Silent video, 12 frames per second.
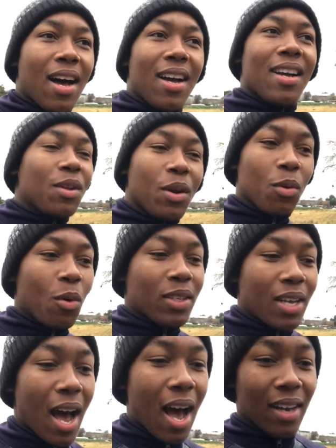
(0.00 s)
it was
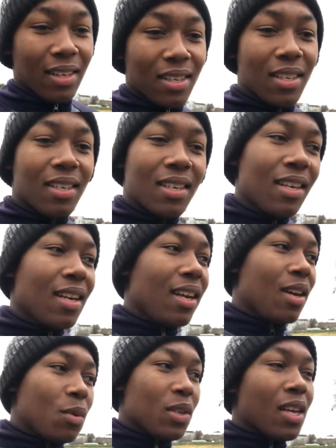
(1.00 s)
hard.
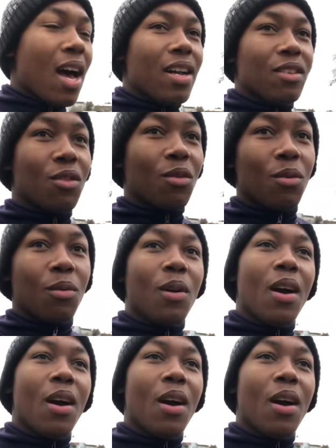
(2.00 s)
So,